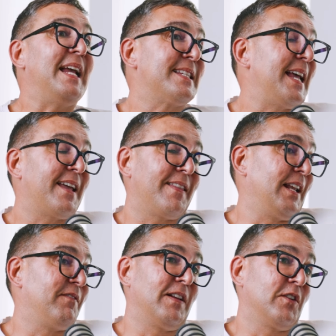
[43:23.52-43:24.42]
It's
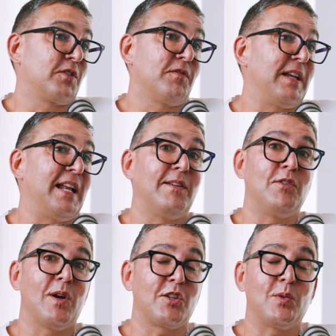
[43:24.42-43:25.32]
psychedelic philosophy. And if
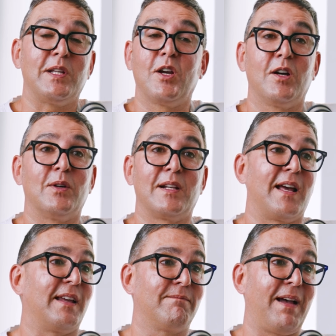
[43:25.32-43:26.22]
you actually go
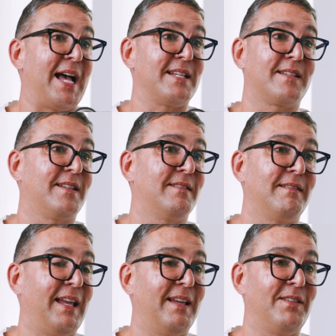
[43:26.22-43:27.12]
and ask
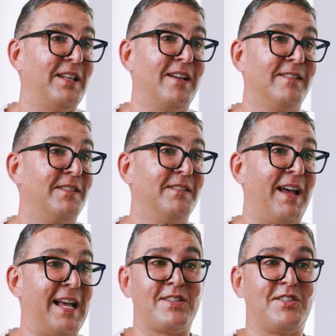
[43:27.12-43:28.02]

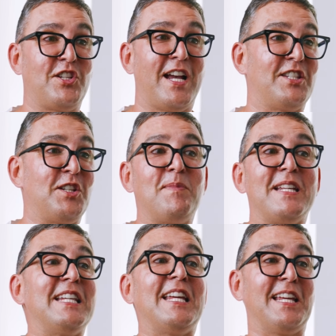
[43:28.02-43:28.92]

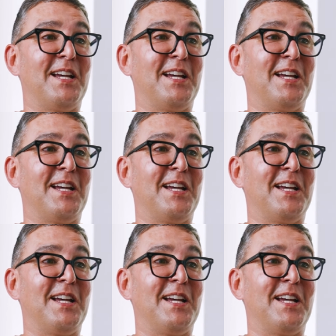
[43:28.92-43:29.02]
ChatGPT